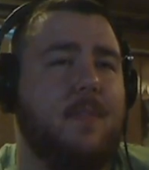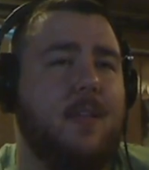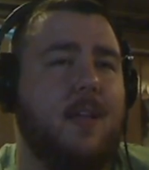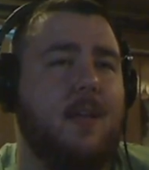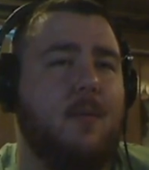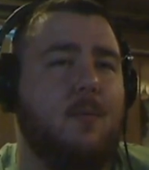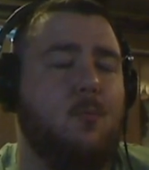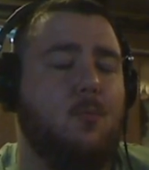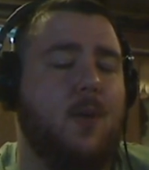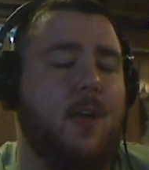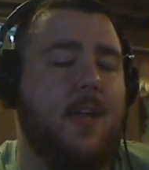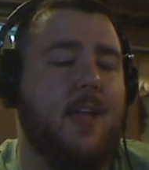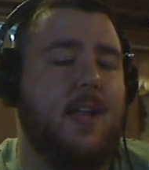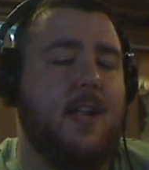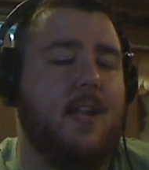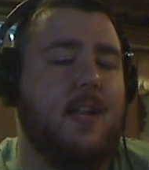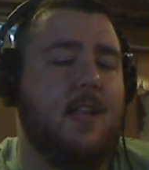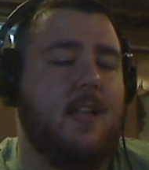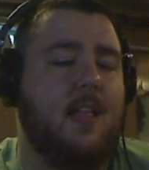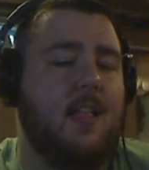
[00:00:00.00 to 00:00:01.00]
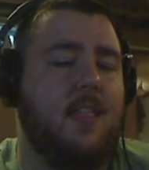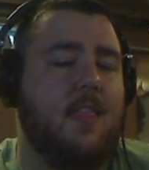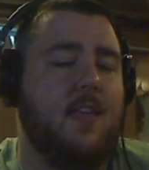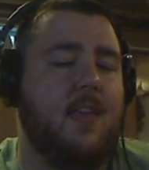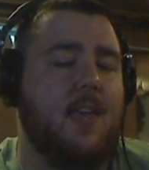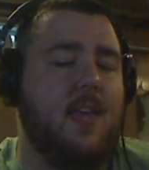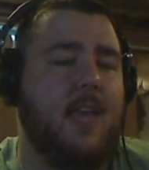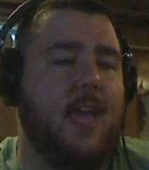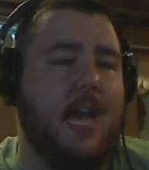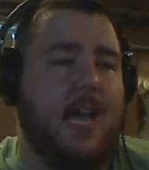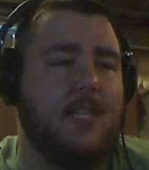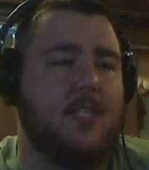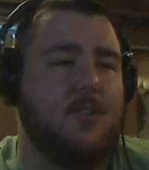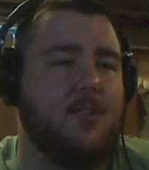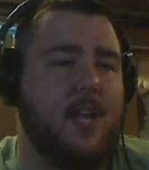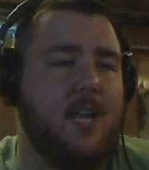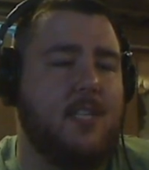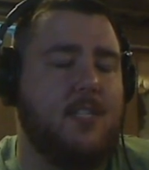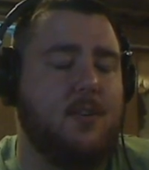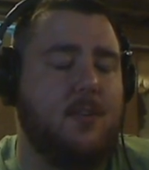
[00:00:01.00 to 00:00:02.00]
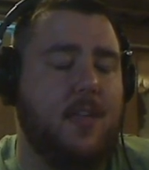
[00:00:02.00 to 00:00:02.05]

when the caster desk